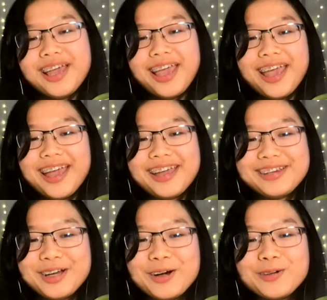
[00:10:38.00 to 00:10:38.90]

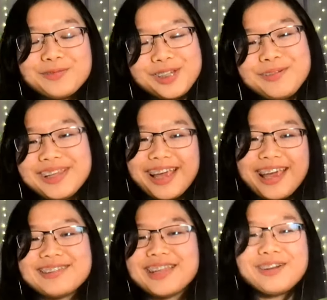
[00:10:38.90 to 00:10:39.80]
and hopefully we
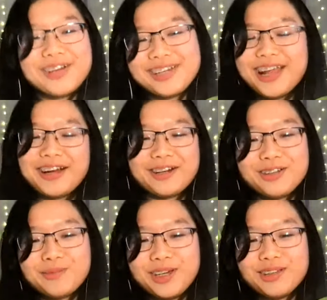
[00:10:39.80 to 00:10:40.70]
like accelerate that
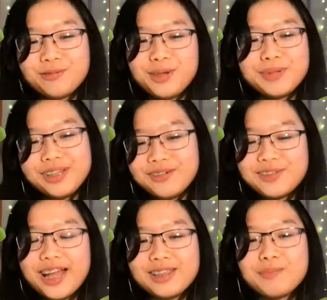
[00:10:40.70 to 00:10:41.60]
growth because we believe
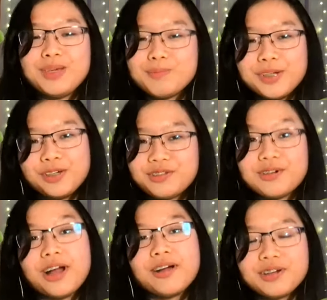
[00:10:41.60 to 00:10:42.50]
that the people you
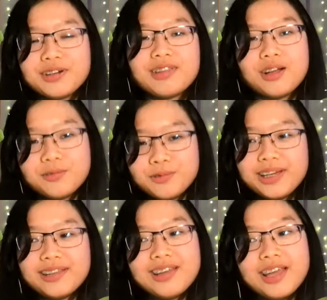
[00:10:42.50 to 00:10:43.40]
surround yourself
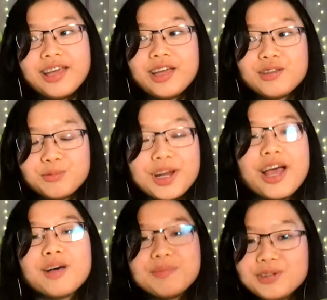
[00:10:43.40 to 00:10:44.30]
with mm-hmm. is what
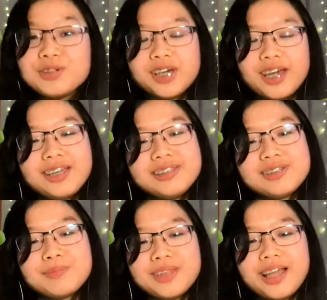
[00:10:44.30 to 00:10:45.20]
helps you
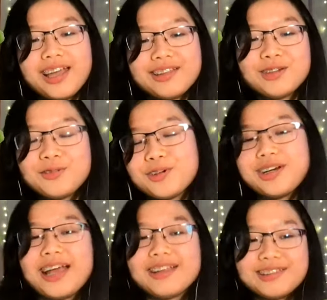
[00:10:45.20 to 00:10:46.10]
change and so
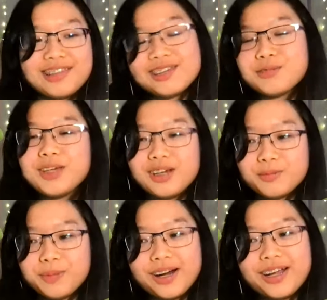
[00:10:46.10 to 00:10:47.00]
for that six
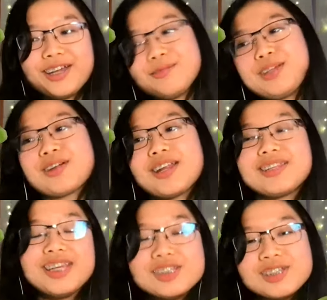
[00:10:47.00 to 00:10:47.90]
weeks period we try
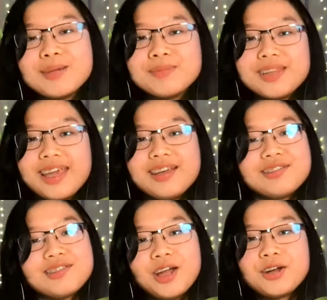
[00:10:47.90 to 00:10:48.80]
to teach them
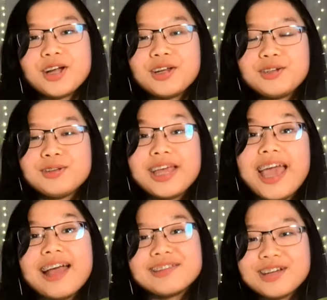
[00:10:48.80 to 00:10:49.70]
things try to do
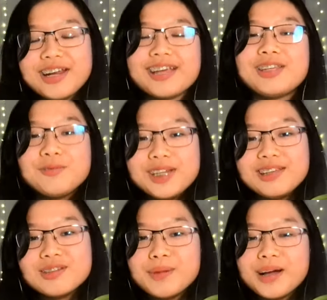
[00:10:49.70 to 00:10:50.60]
like hands-on
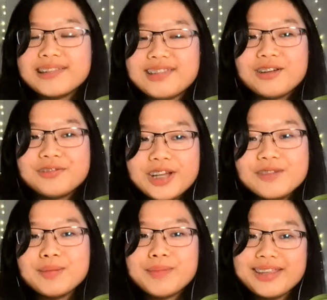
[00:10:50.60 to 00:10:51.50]
activities about
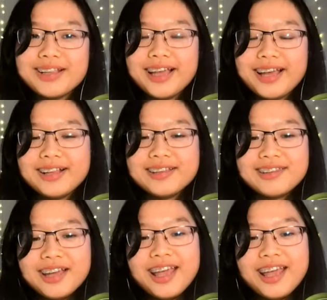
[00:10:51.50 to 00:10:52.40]
self-love and mental health
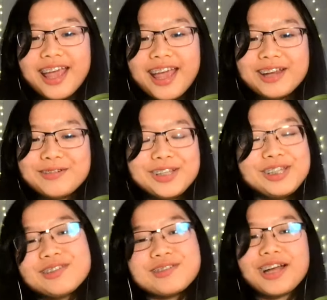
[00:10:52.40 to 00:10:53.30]
and really
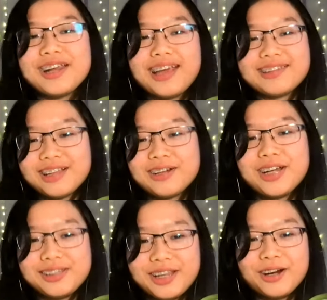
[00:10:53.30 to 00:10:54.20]
just try to
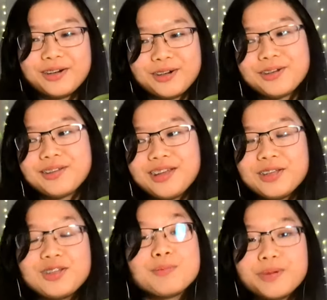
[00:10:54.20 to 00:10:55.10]
accelerate their growth
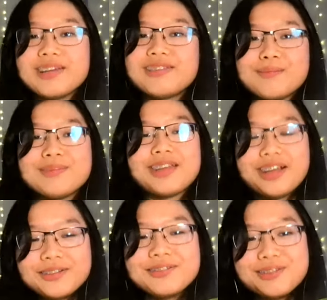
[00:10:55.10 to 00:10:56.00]
to embrace
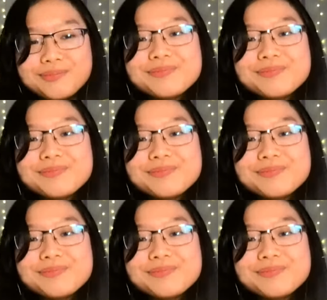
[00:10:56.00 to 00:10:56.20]
themselves oh my